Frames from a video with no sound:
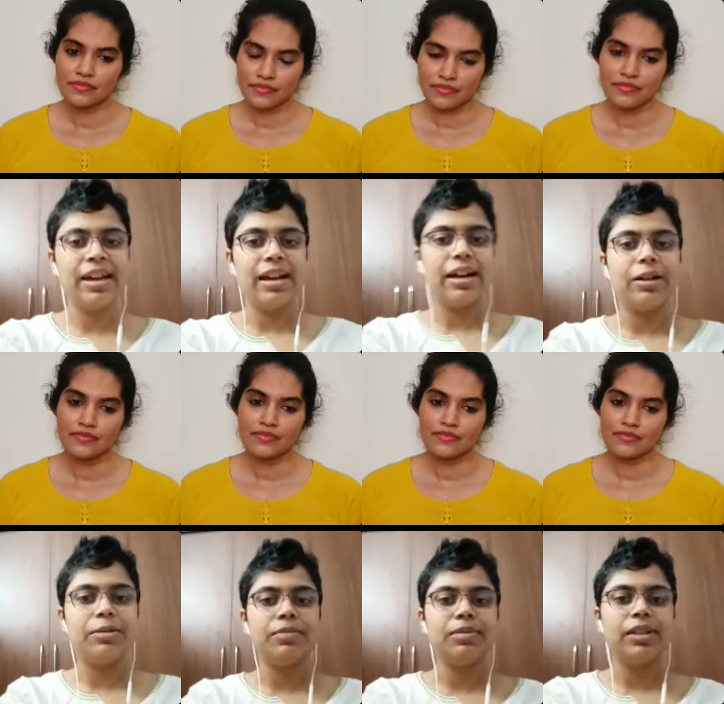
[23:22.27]

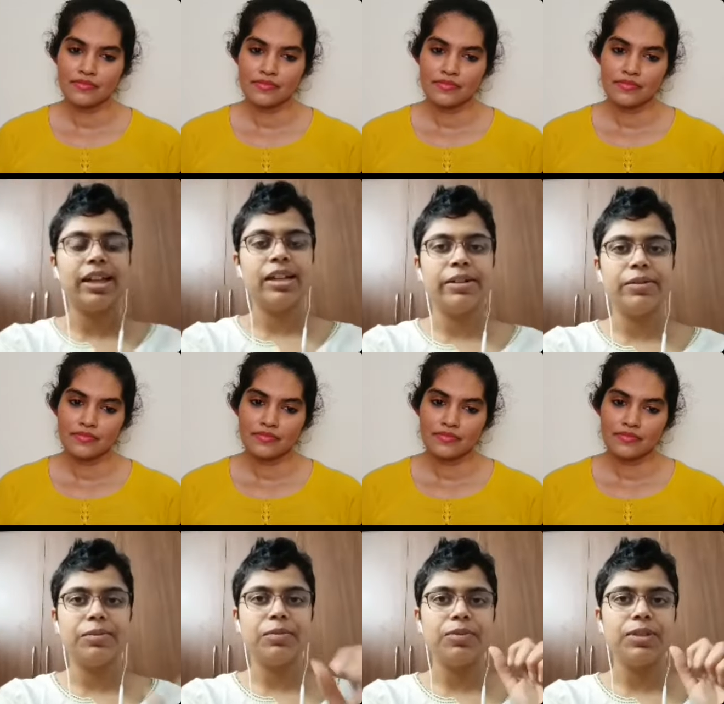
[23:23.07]
Speaker 1: Um, there are
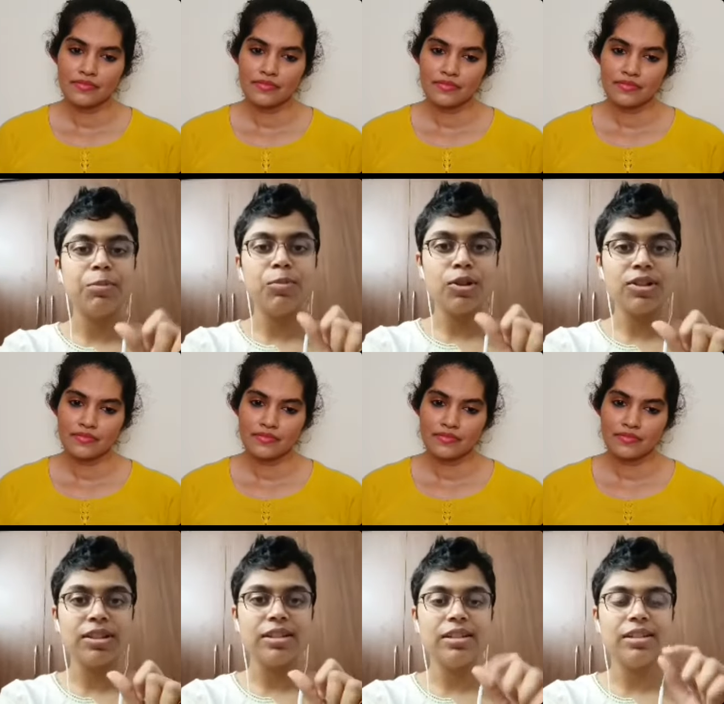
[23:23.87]
some
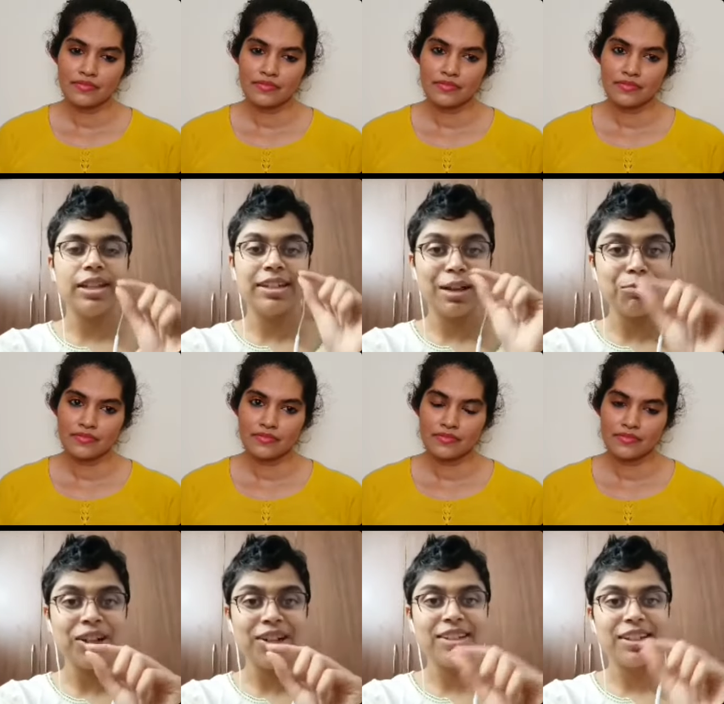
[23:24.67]
most there's some
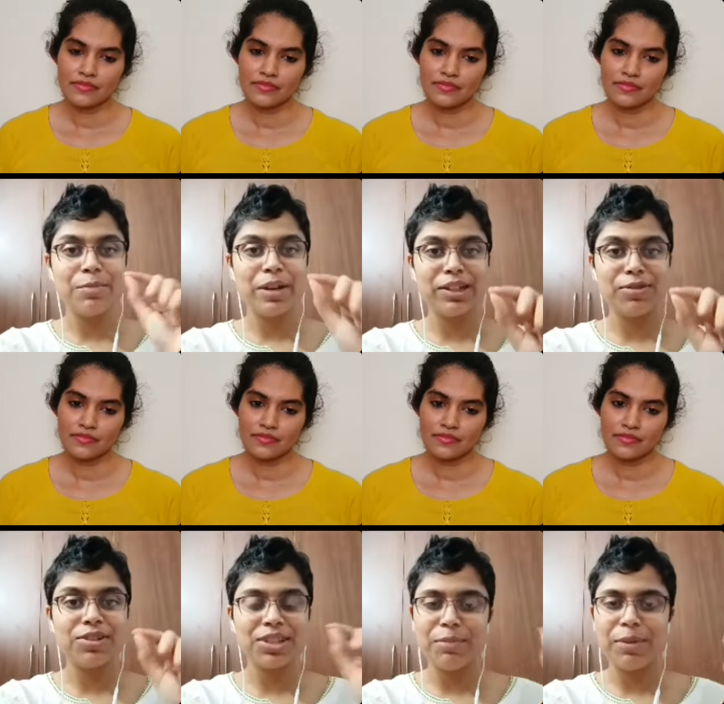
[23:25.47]
nuts that are better
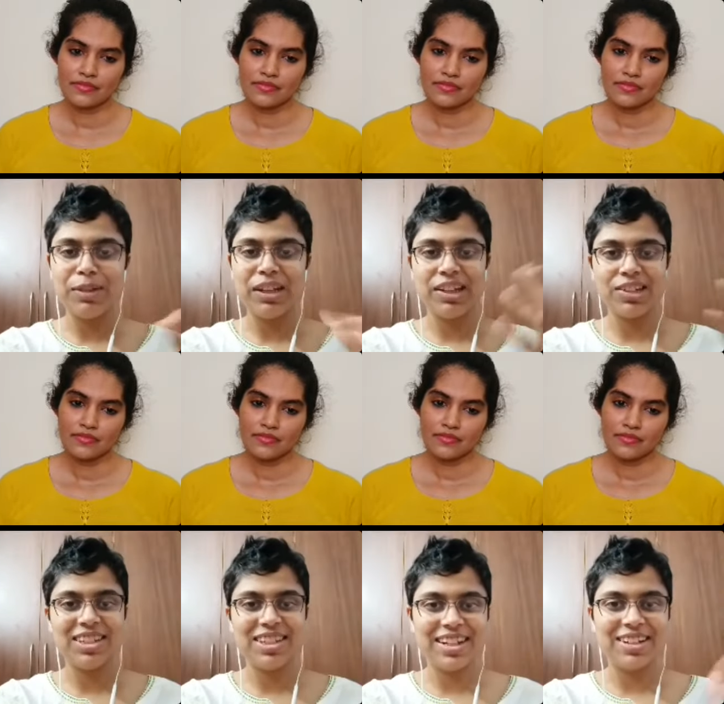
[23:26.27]
for some
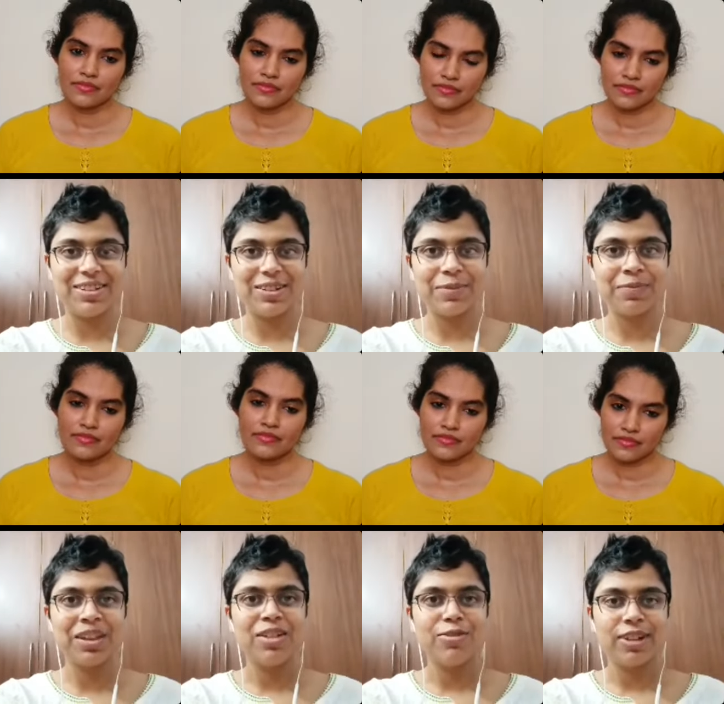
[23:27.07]
applications than others.
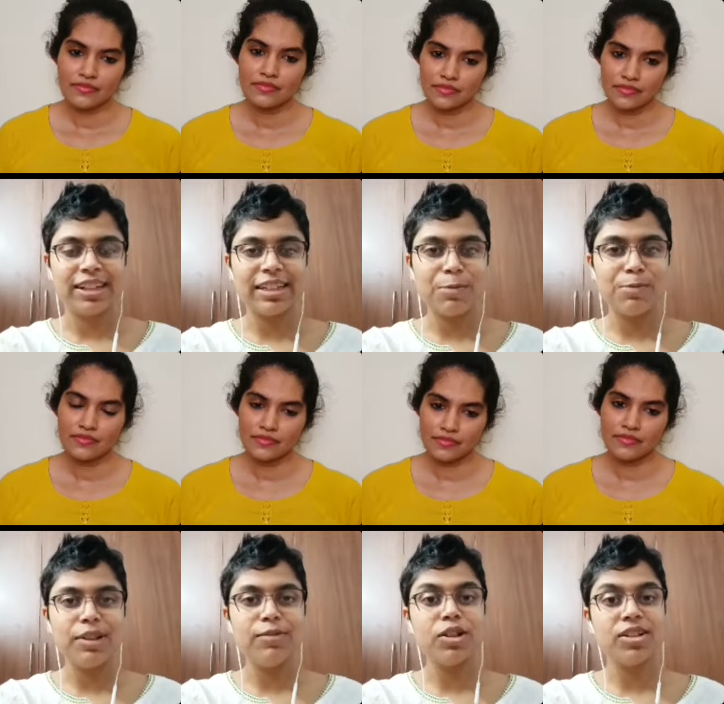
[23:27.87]
For
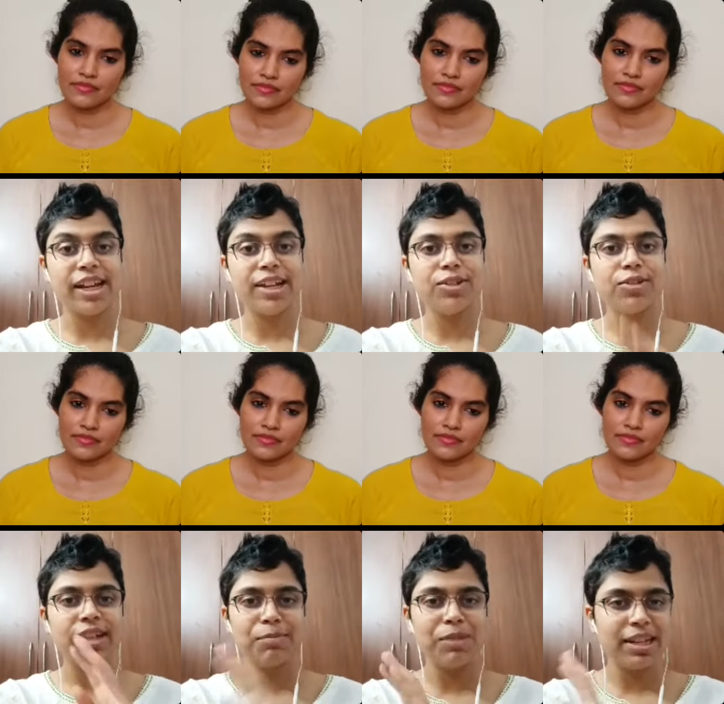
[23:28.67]
example, mm. if you're hmm. trying to
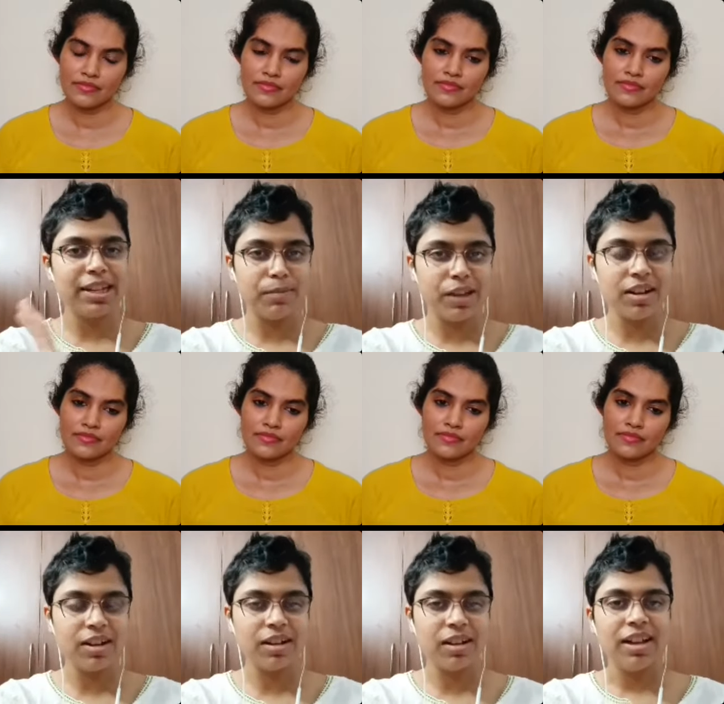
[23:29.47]
replace
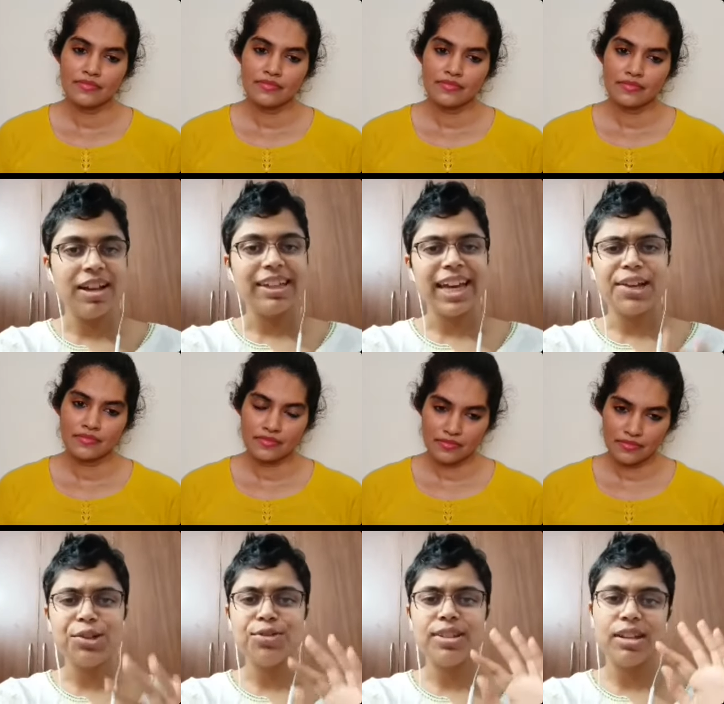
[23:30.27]
milk,
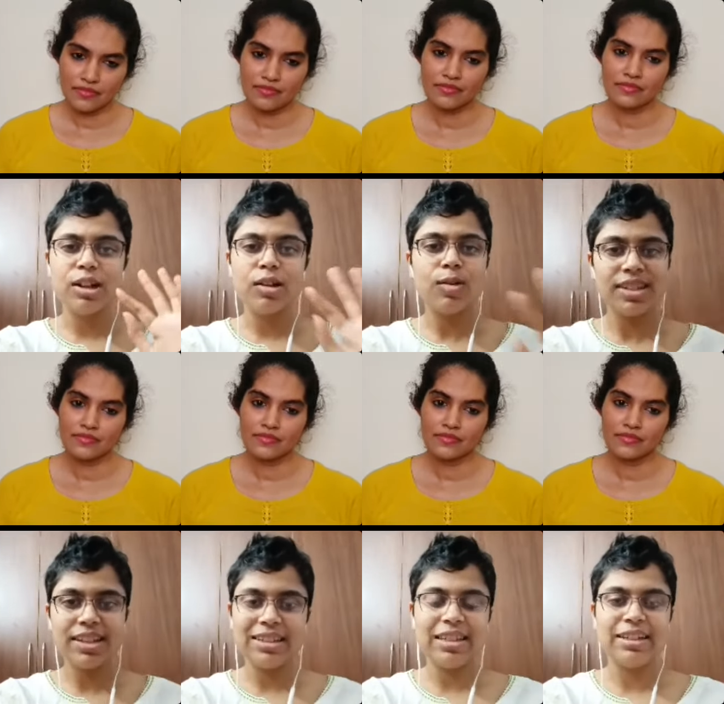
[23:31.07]
cashew is the mm.
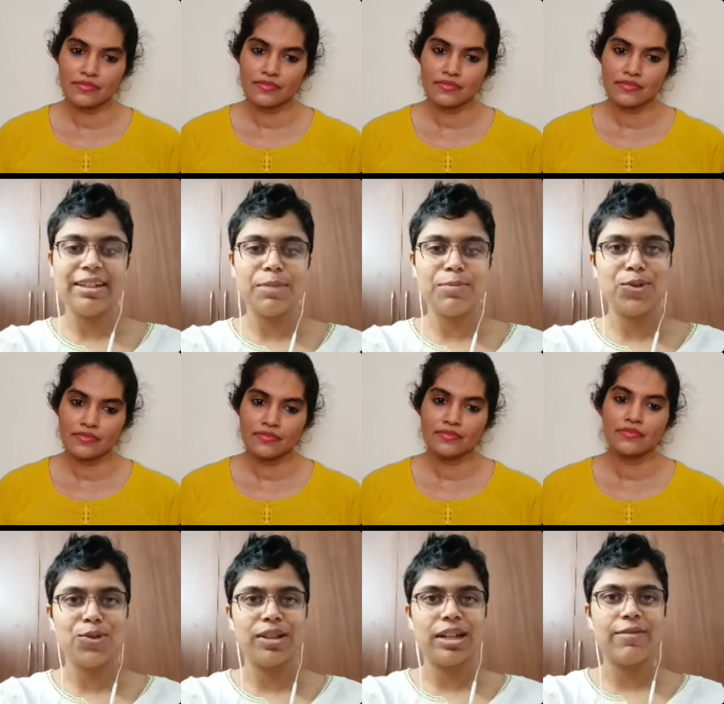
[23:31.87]
closest that comes
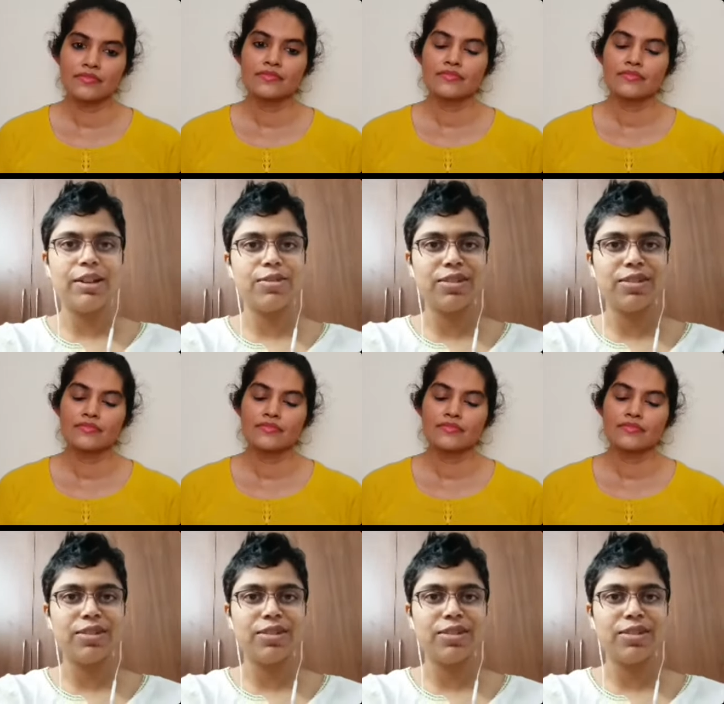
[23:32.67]
to the level of